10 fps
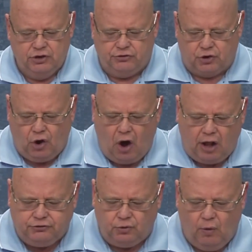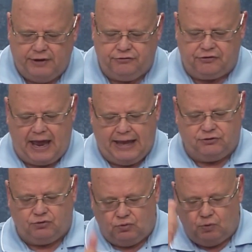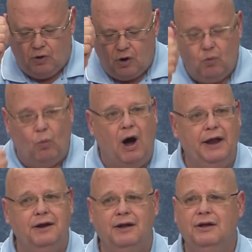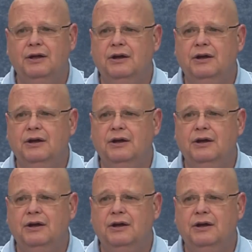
To call to one side, to one,